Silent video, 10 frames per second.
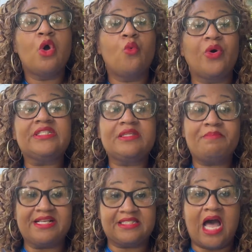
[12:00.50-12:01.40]
what's the
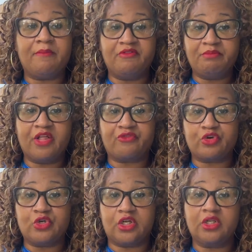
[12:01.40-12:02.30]
best time of month for
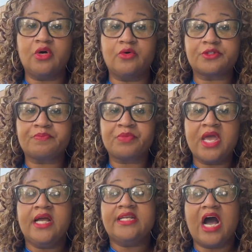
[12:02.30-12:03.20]
you to close.
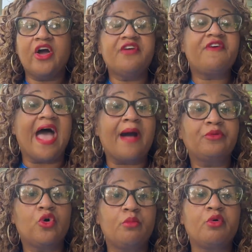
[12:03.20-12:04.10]
Now, if applicable,